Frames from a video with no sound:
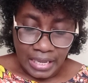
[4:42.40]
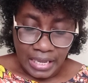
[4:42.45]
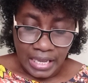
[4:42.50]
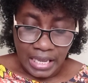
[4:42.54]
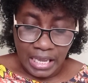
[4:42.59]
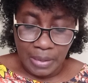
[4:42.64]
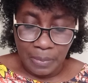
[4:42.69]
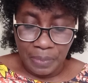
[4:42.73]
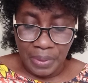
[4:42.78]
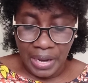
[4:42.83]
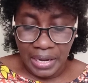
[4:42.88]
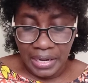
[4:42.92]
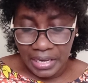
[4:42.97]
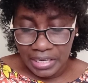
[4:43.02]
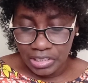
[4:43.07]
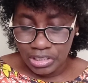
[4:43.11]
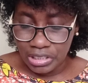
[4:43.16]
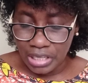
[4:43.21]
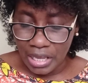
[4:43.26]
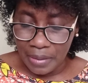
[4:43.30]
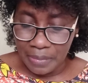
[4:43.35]
He
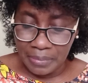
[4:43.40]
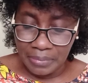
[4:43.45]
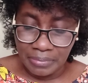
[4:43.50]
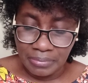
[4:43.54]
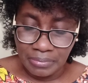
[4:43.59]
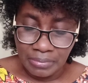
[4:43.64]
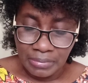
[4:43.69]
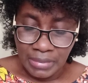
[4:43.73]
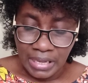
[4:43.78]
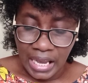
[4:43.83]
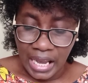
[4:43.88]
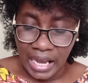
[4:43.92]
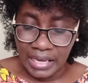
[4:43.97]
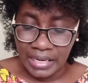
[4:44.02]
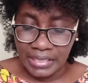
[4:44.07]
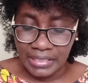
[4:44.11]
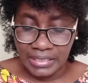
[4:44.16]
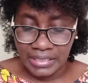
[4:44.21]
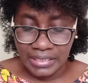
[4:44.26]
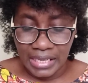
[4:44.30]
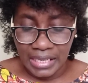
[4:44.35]
punished them and he
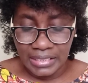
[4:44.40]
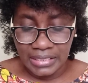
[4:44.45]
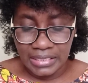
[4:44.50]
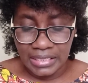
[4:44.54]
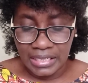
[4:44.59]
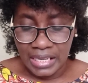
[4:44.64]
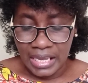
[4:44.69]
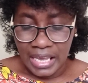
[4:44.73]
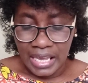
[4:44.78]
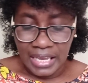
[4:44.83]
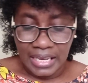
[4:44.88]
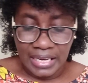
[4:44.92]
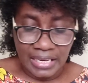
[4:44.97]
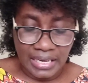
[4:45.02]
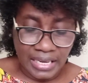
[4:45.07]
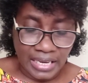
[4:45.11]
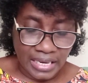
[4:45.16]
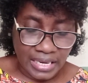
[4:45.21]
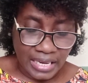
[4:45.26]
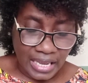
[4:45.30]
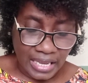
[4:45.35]
sent
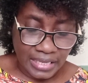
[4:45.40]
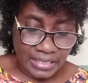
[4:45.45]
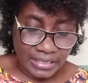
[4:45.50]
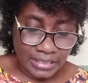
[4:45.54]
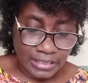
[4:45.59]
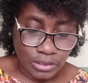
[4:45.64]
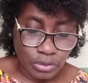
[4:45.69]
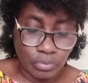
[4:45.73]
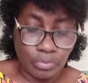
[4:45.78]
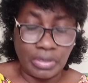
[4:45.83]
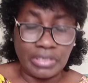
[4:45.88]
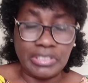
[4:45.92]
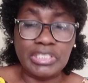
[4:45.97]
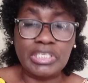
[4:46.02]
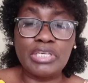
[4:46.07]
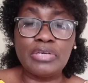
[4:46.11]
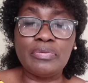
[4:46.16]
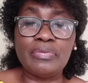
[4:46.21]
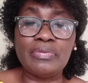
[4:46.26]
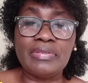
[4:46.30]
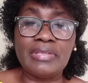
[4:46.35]
leaders to
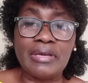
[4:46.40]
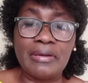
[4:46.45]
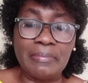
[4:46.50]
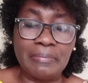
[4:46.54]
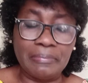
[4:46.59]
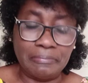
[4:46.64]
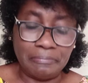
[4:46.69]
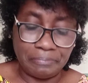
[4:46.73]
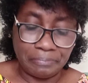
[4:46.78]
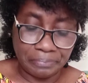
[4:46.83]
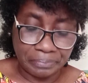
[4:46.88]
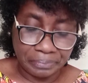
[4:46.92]
rescue them.